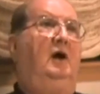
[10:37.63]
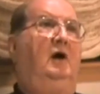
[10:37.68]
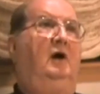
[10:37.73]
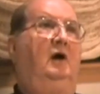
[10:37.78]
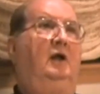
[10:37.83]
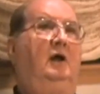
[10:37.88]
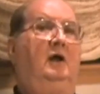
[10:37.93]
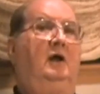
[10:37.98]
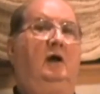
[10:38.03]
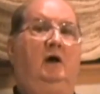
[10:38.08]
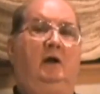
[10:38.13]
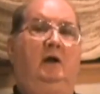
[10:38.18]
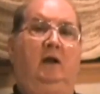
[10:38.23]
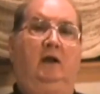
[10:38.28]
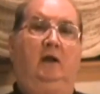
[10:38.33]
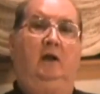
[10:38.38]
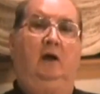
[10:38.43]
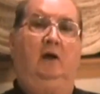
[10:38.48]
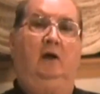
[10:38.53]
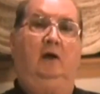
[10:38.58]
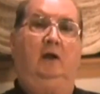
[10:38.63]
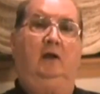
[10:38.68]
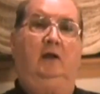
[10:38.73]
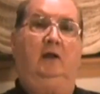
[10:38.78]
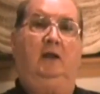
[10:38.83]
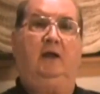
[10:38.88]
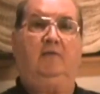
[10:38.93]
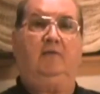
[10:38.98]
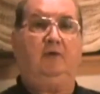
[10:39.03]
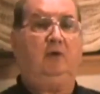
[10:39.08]
on a
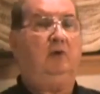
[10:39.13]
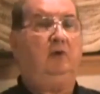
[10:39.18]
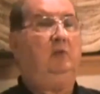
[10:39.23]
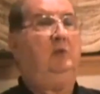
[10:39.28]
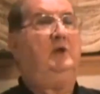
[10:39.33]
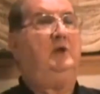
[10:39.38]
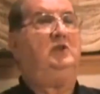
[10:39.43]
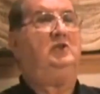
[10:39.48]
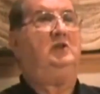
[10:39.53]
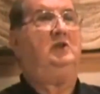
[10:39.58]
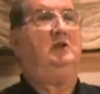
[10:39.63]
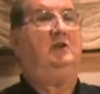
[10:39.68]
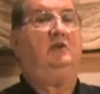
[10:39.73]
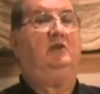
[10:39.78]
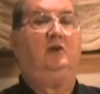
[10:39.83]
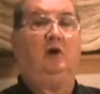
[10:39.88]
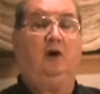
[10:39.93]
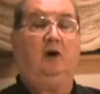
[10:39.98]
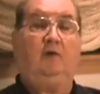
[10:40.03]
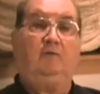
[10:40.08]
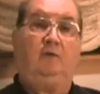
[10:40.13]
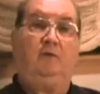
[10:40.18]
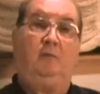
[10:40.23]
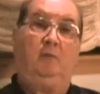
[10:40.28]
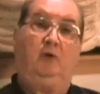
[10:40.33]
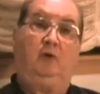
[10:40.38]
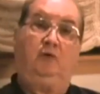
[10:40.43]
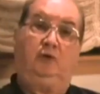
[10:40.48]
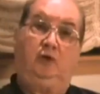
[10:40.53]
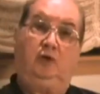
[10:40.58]
level which it is hard
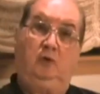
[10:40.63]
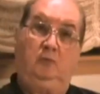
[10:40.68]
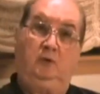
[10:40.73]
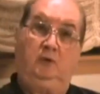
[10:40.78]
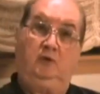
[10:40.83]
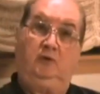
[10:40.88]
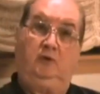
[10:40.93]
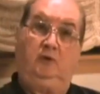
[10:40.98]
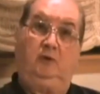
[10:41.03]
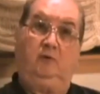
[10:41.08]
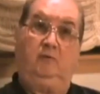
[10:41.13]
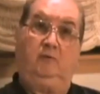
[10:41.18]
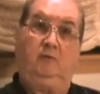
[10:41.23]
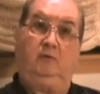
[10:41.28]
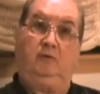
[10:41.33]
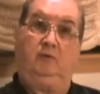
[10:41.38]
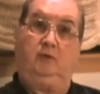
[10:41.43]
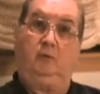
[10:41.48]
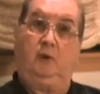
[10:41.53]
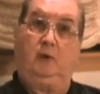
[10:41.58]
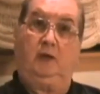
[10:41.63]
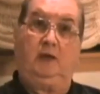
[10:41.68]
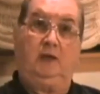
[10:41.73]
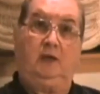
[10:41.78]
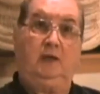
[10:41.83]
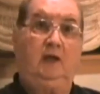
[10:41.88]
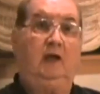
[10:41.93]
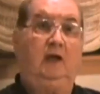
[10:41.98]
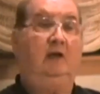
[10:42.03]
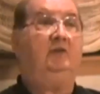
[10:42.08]
for most humans to
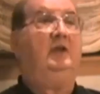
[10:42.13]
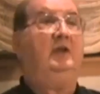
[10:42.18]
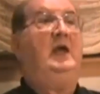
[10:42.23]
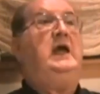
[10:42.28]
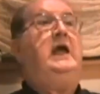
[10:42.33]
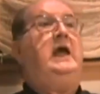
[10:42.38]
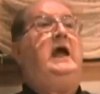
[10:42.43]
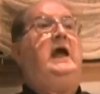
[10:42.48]
recognize,